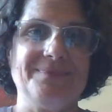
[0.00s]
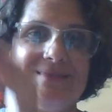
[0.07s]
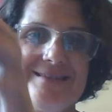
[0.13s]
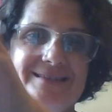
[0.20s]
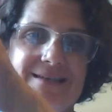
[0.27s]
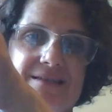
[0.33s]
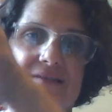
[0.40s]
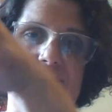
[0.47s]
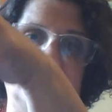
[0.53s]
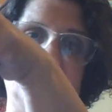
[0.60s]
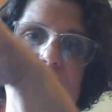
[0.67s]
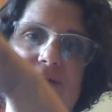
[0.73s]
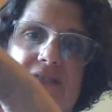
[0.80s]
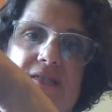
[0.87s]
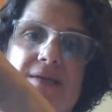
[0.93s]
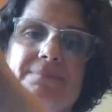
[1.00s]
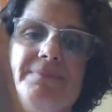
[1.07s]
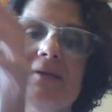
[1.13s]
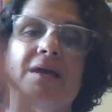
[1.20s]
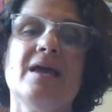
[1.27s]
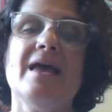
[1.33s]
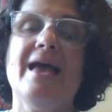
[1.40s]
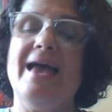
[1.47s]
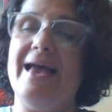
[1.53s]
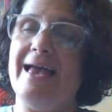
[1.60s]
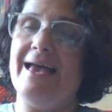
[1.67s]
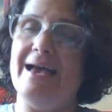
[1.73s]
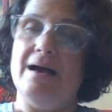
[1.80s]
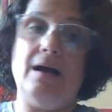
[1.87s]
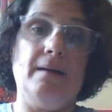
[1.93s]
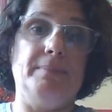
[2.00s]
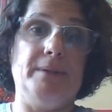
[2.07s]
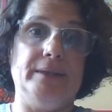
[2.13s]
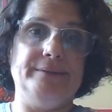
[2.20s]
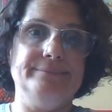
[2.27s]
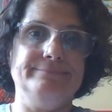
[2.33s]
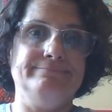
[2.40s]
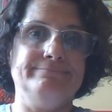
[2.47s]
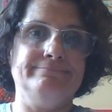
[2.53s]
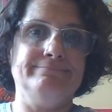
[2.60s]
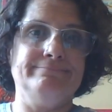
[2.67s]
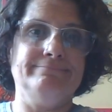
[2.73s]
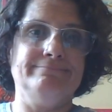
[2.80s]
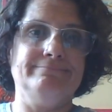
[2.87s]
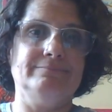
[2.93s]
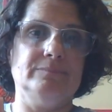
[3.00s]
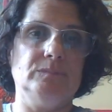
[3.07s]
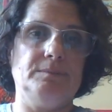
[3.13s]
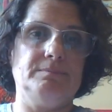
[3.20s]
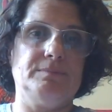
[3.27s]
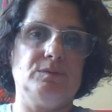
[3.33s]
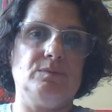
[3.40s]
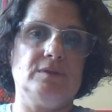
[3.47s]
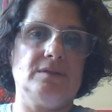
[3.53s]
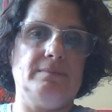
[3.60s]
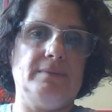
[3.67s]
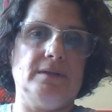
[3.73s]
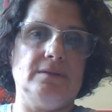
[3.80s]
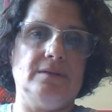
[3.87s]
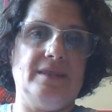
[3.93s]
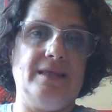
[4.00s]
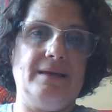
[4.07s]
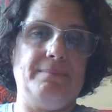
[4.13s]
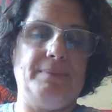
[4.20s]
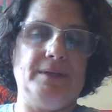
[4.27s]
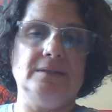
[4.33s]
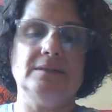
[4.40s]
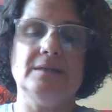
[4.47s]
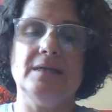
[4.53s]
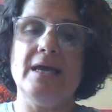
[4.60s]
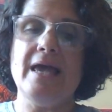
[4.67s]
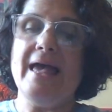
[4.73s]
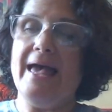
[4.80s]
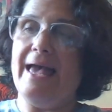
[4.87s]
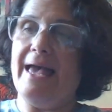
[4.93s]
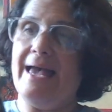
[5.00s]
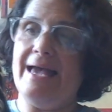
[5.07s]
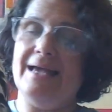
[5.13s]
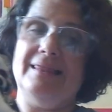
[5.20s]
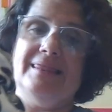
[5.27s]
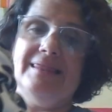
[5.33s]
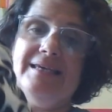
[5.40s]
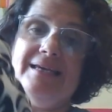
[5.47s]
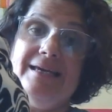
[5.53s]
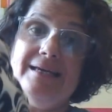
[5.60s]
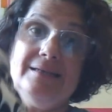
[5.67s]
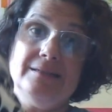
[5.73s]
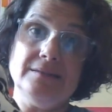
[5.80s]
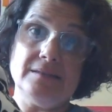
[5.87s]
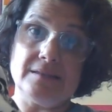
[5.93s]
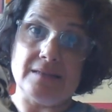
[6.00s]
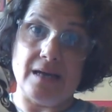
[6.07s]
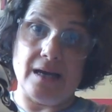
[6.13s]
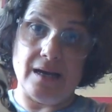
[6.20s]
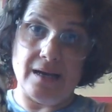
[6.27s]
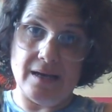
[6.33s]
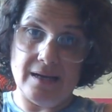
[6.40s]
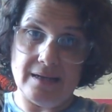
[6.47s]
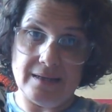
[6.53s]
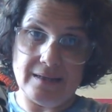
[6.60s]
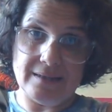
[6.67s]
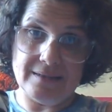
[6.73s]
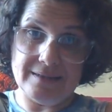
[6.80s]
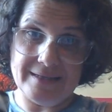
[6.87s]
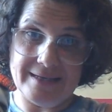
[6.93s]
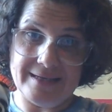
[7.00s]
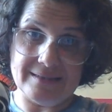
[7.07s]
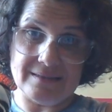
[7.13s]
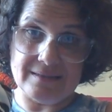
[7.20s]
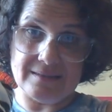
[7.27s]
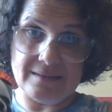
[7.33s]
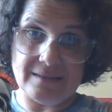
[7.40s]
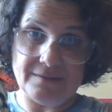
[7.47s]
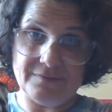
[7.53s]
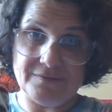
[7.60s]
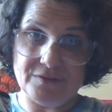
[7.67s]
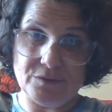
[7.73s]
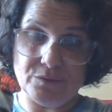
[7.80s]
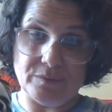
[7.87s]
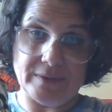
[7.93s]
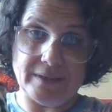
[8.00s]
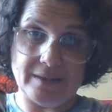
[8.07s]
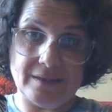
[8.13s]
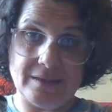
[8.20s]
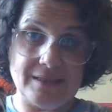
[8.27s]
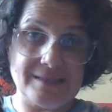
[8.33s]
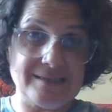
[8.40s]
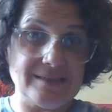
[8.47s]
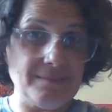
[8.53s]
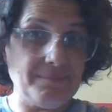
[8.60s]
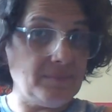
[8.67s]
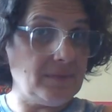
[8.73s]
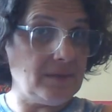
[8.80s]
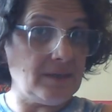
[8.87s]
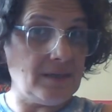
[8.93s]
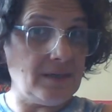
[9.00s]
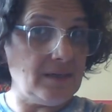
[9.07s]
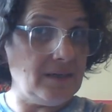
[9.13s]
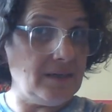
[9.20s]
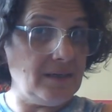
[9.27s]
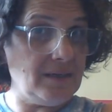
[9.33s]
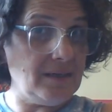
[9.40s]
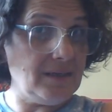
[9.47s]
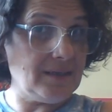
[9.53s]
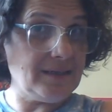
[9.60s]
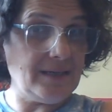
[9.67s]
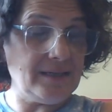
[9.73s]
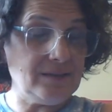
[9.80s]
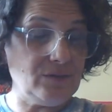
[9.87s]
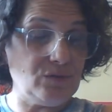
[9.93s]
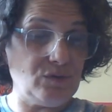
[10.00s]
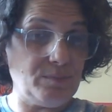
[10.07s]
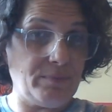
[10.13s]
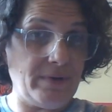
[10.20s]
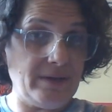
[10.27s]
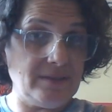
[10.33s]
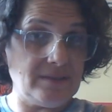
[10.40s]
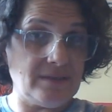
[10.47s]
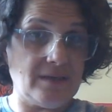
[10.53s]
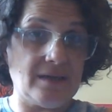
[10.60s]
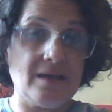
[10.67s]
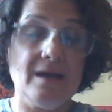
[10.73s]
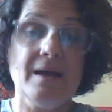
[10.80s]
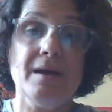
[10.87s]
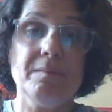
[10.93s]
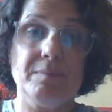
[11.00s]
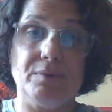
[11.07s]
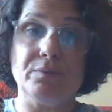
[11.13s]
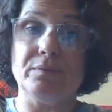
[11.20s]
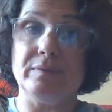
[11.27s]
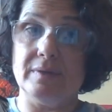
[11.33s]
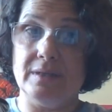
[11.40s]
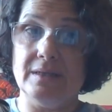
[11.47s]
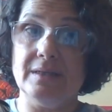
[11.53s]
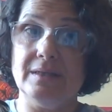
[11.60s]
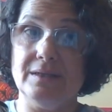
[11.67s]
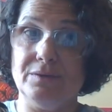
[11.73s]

It's nice and fuzzy. A button. Oops, where's the button? That button. And the inside is stuffed with something not so surprising, but really,